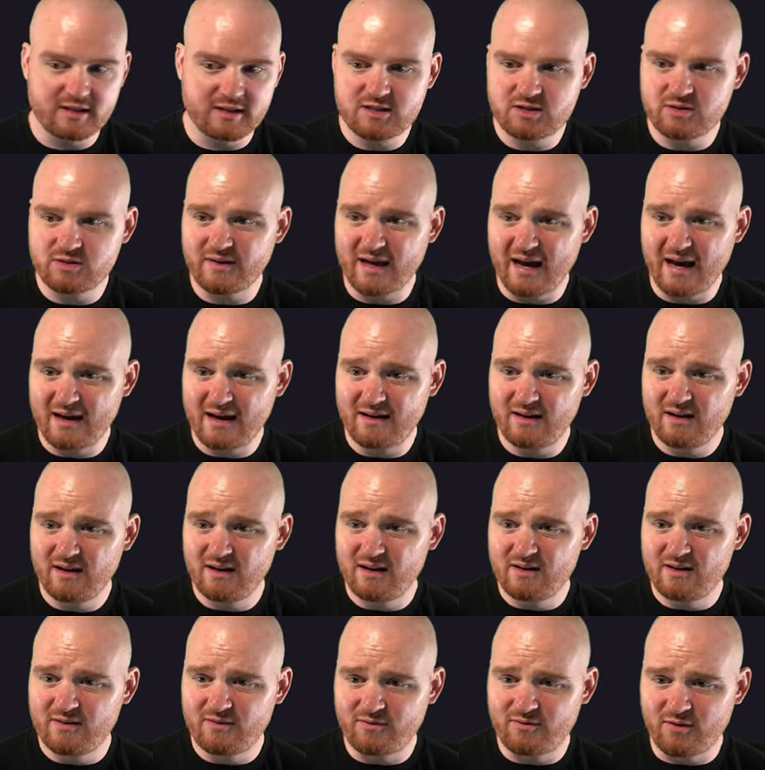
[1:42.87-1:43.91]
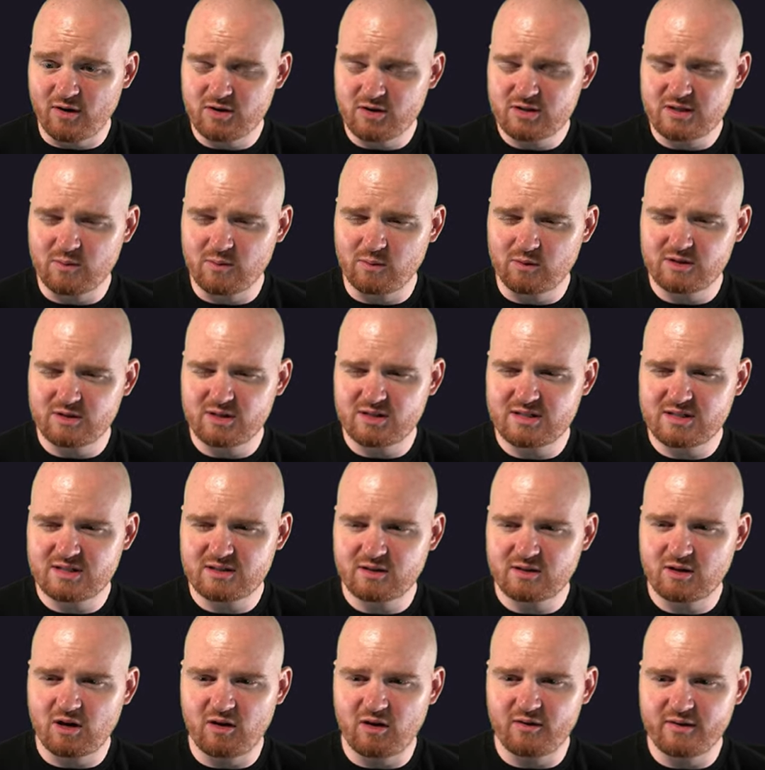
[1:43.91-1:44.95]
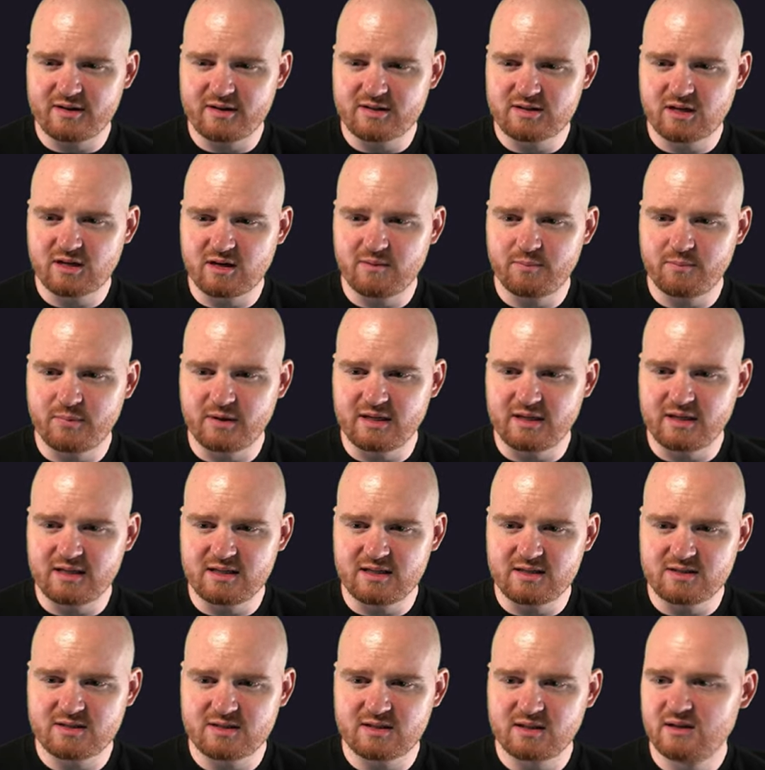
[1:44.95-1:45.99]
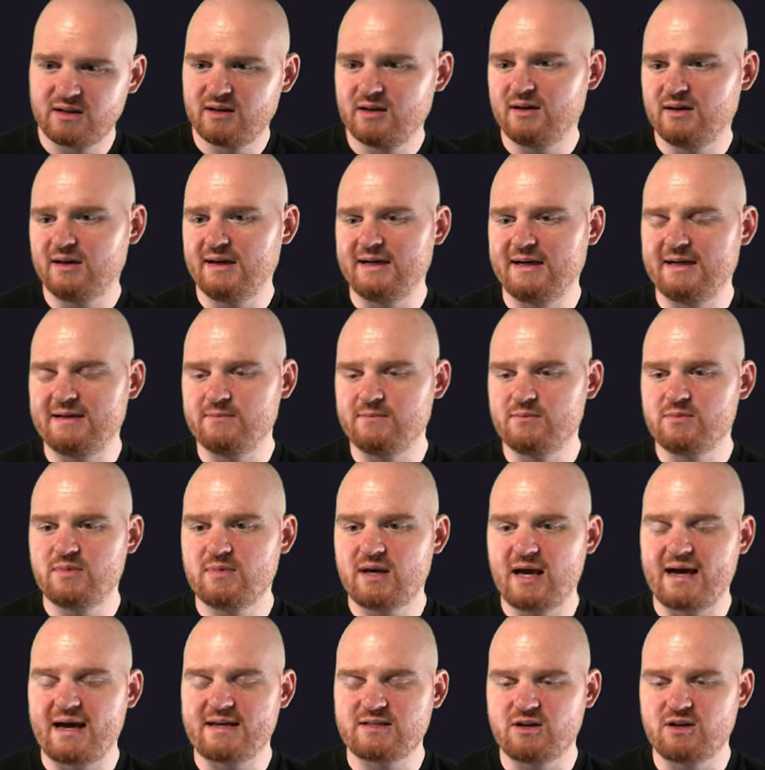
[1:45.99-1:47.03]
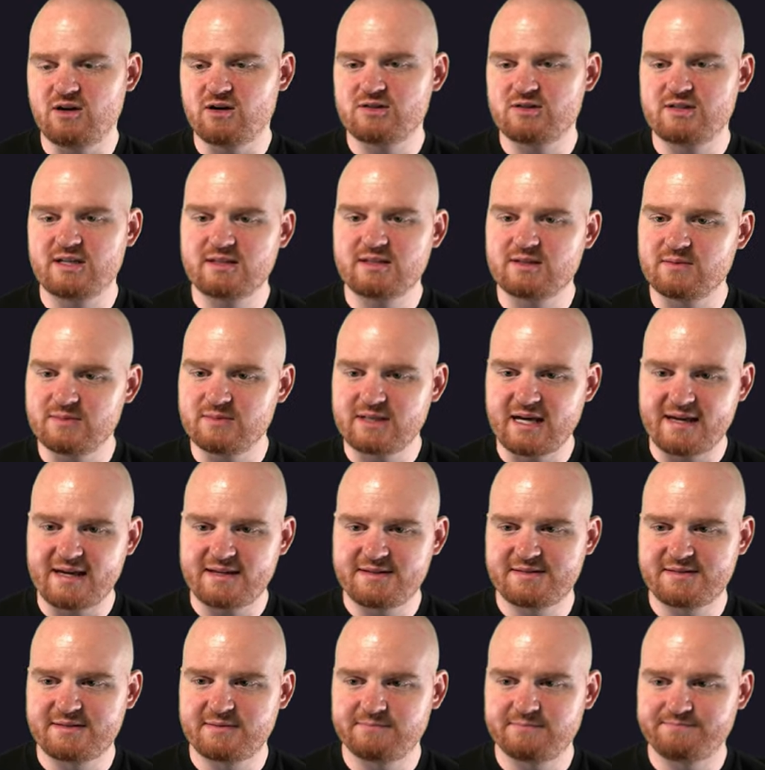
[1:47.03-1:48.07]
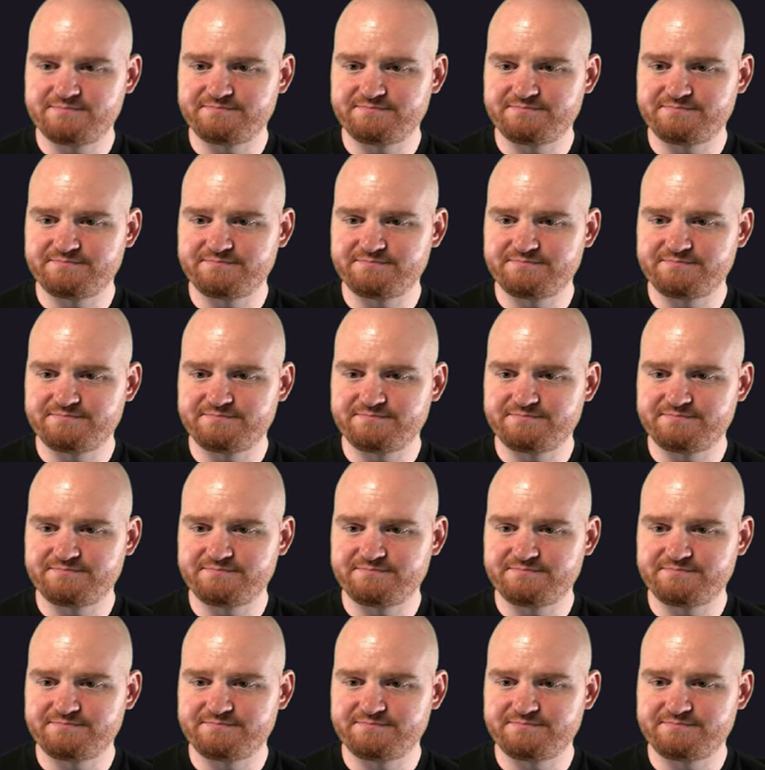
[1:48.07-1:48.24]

let's do that first, and we'll just call this companies um, as our system test.